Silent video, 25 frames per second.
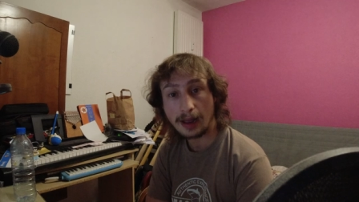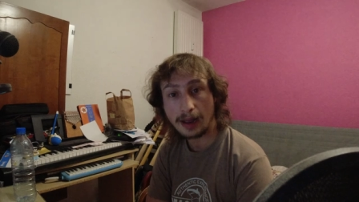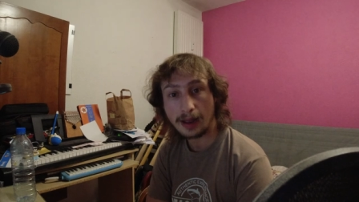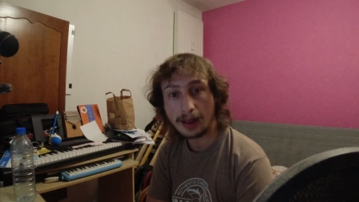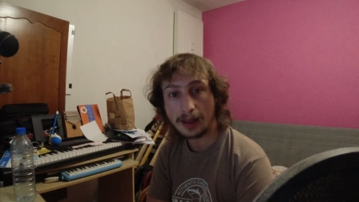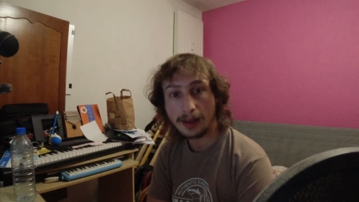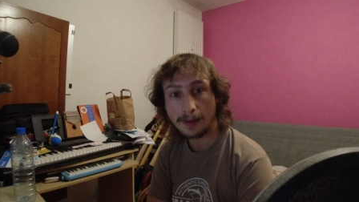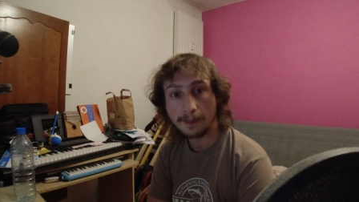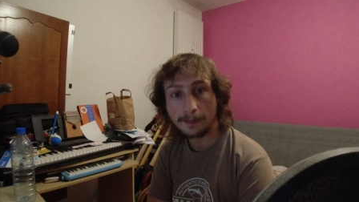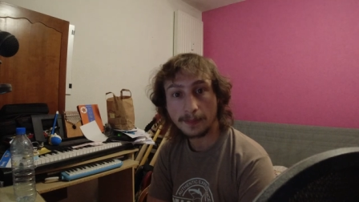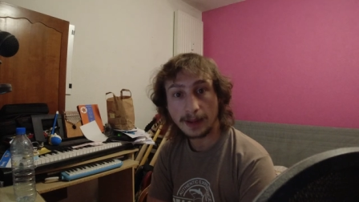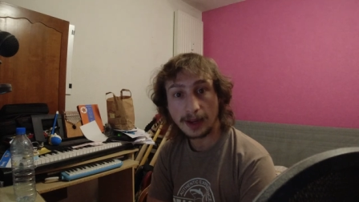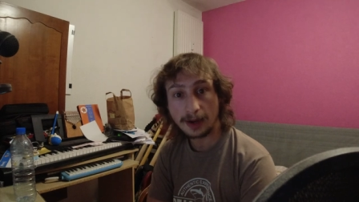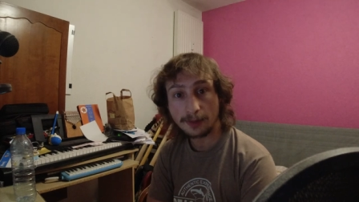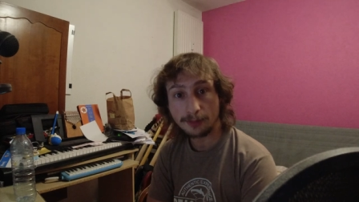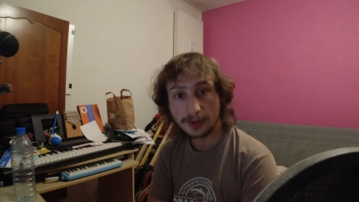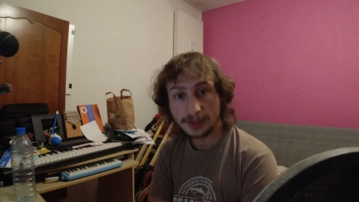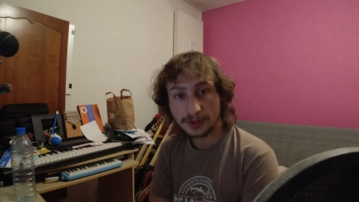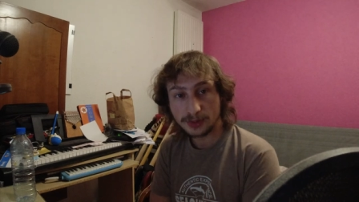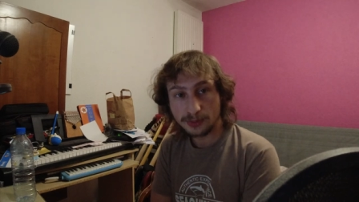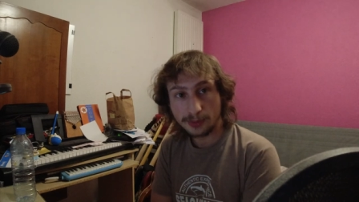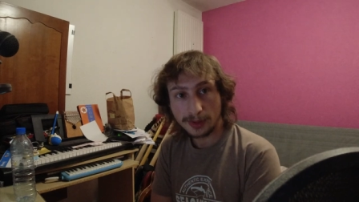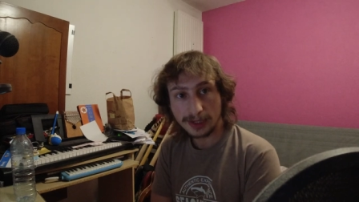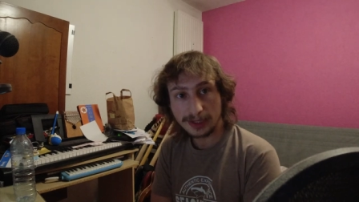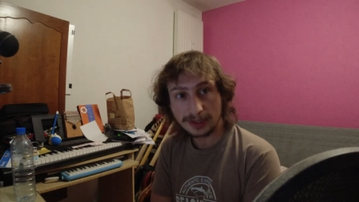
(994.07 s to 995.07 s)
Um, I
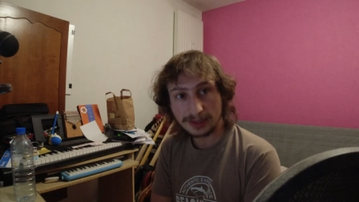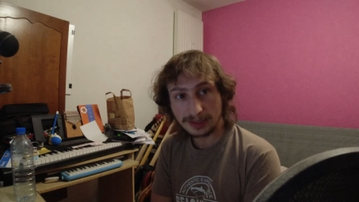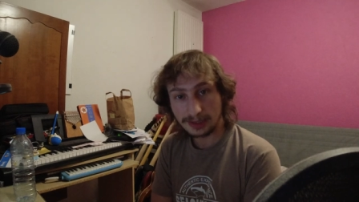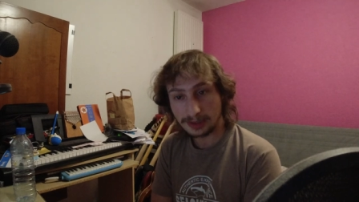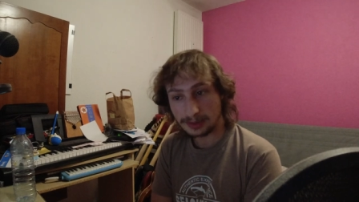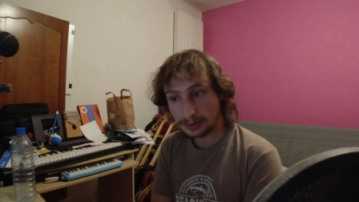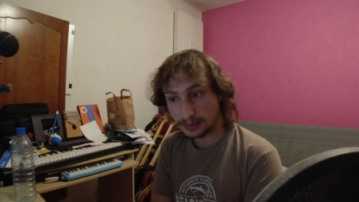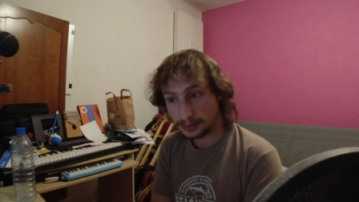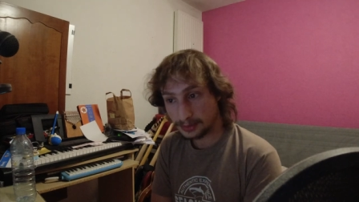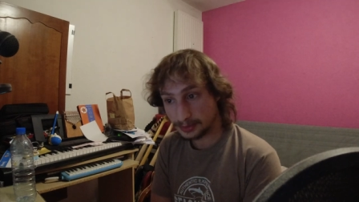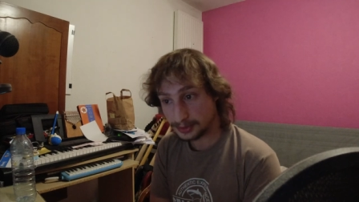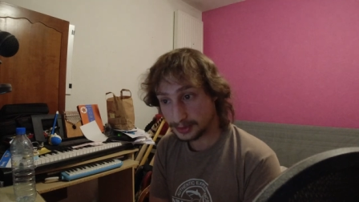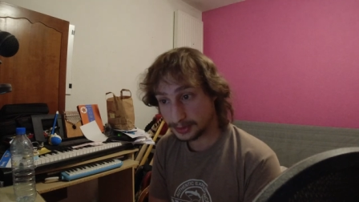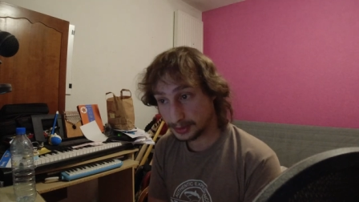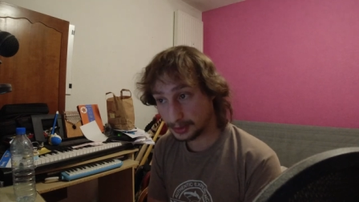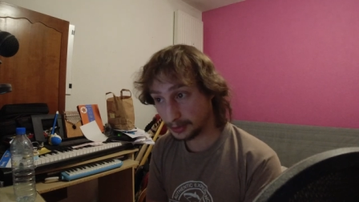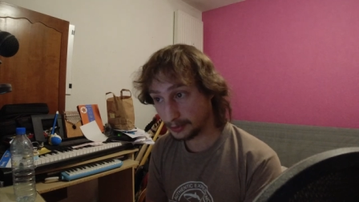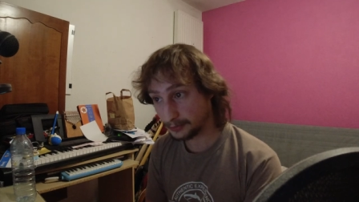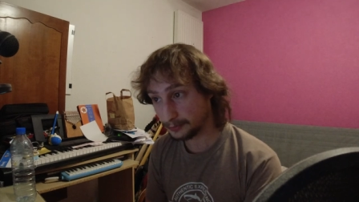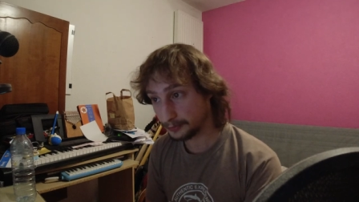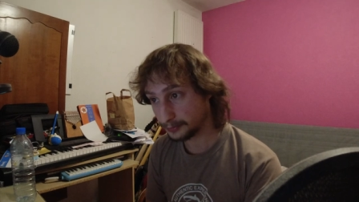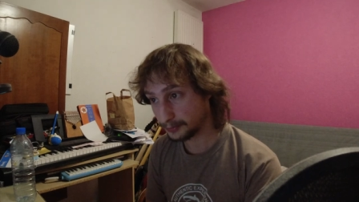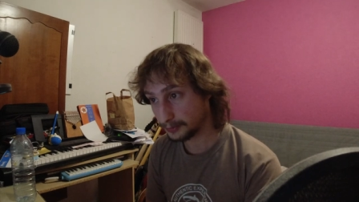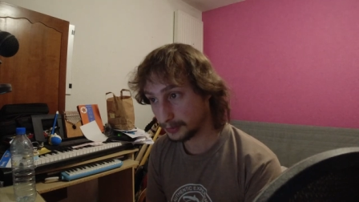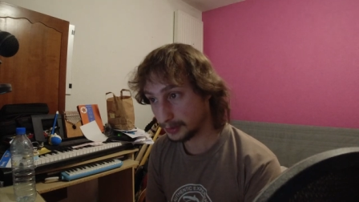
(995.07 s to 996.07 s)
was writing down
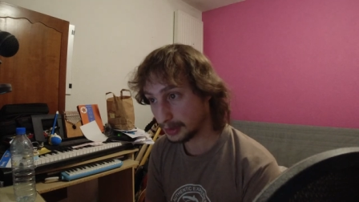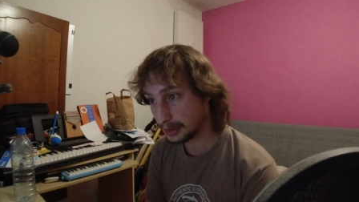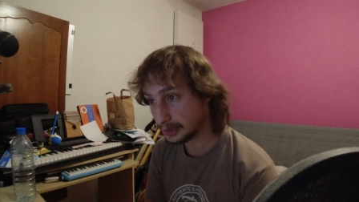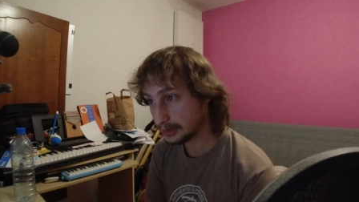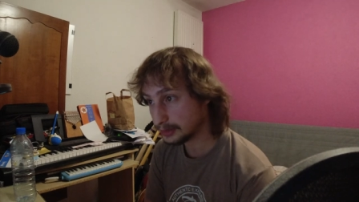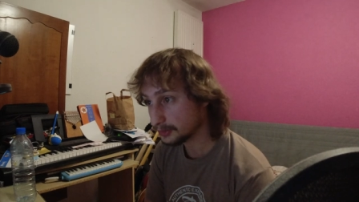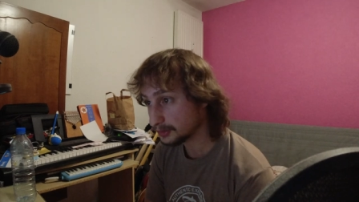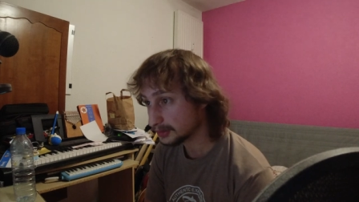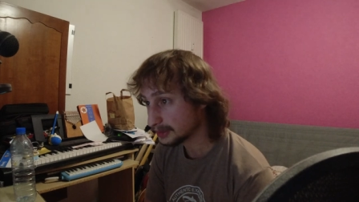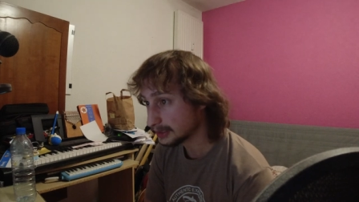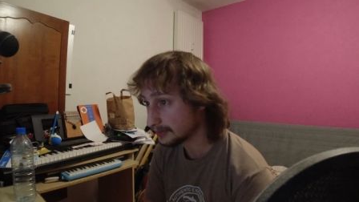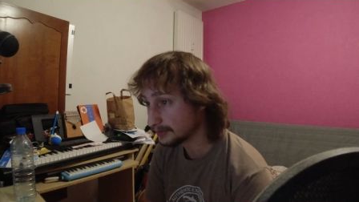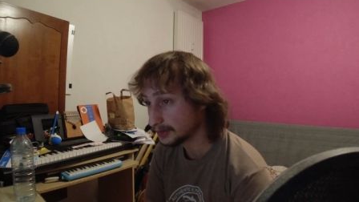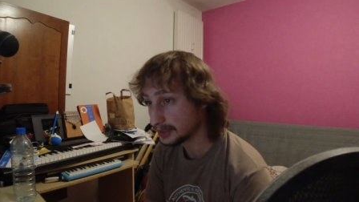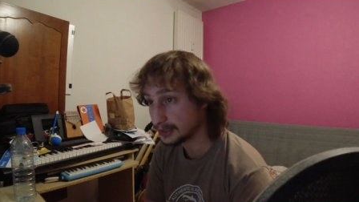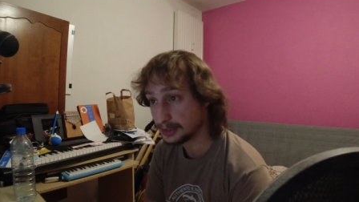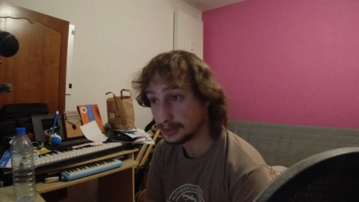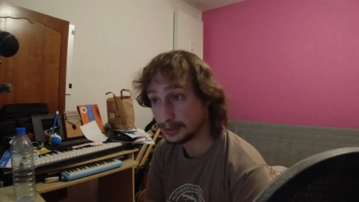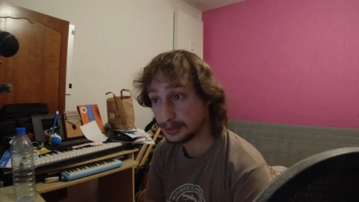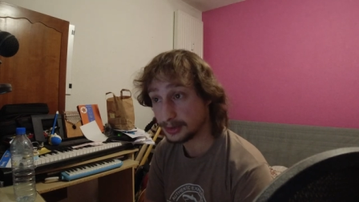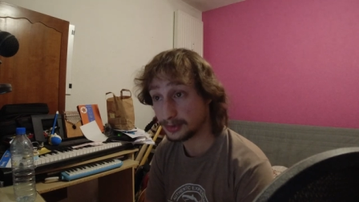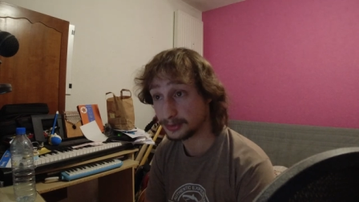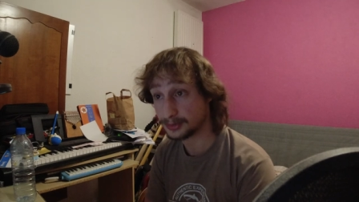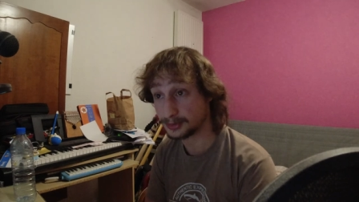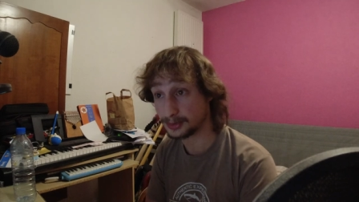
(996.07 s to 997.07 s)
stuff. I don't have
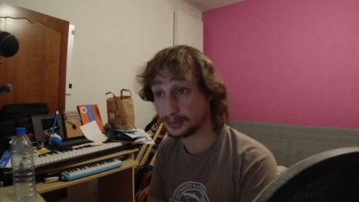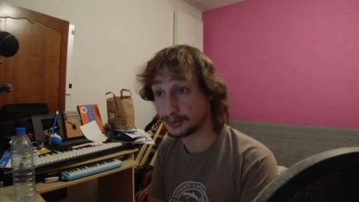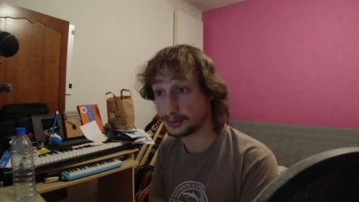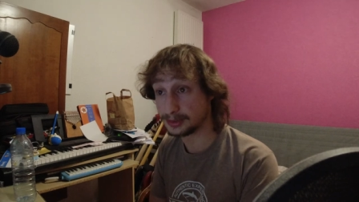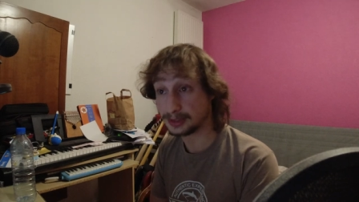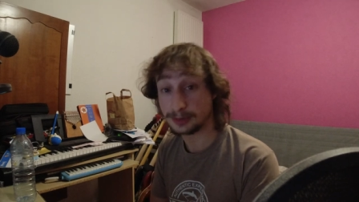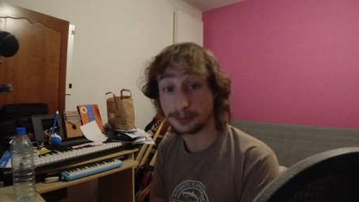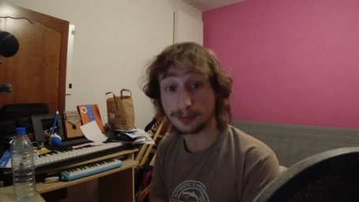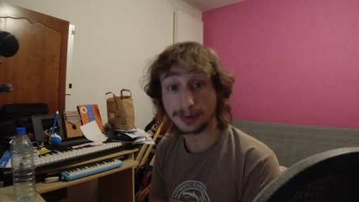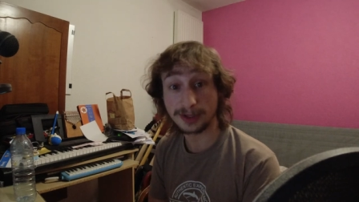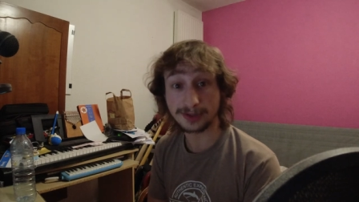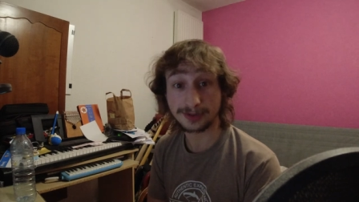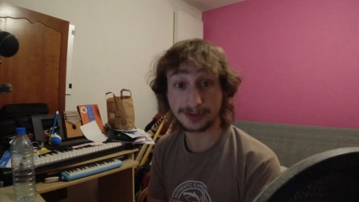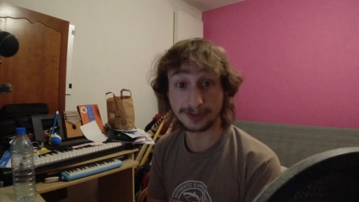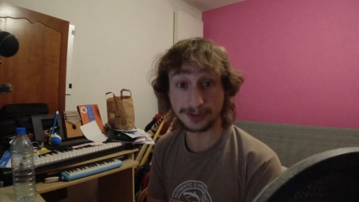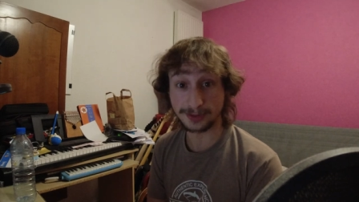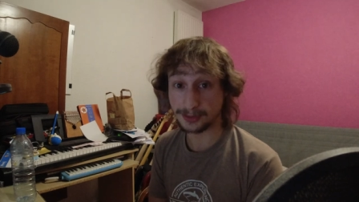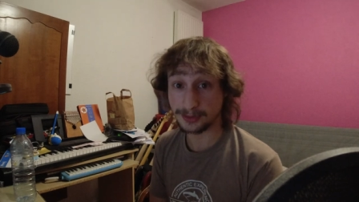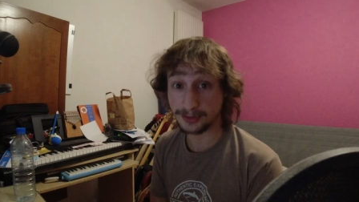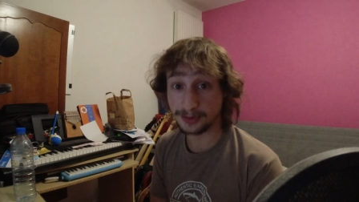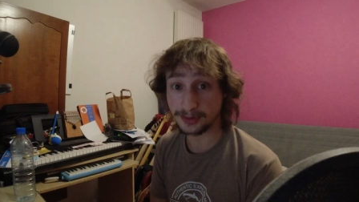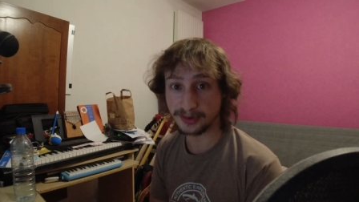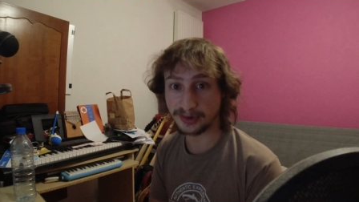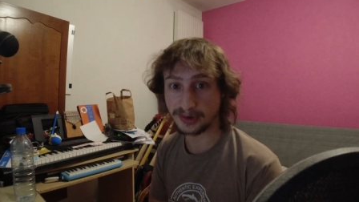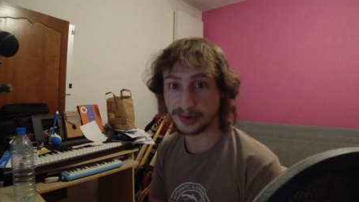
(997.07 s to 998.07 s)
any notes because it was
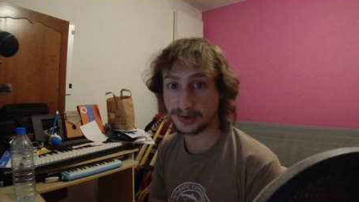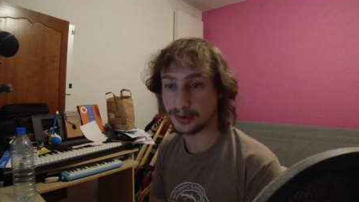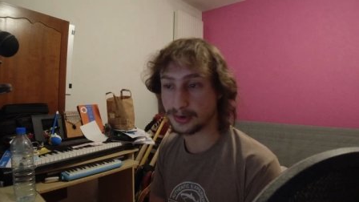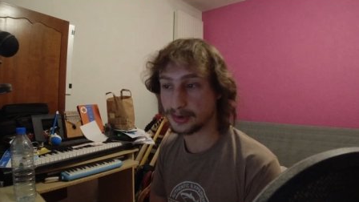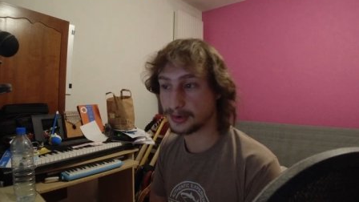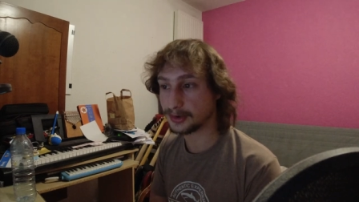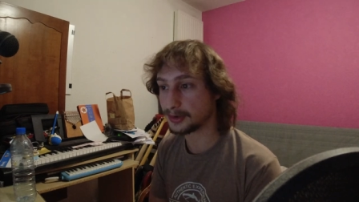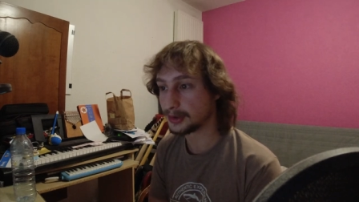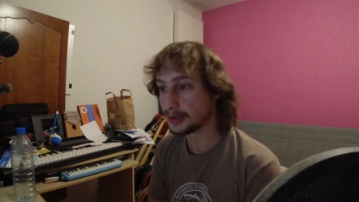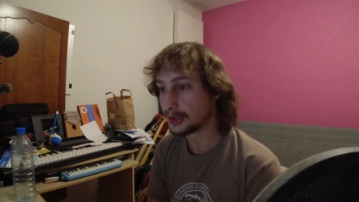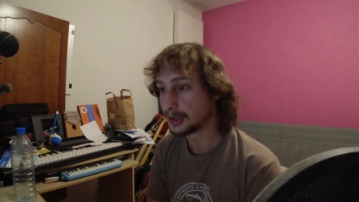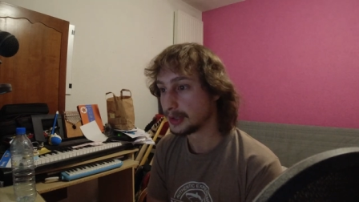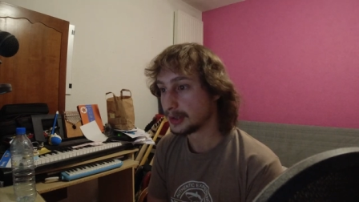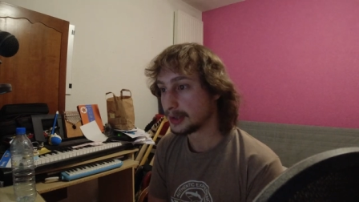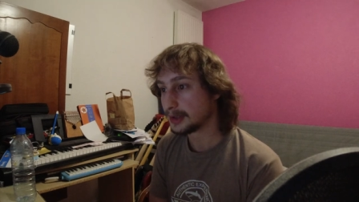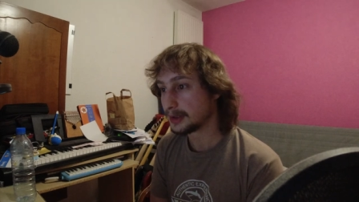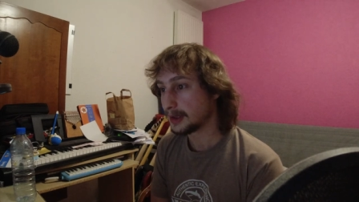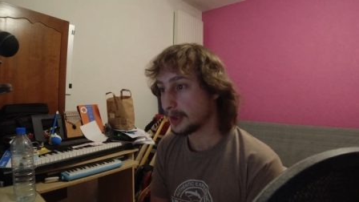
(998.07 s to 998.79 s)
so long ago.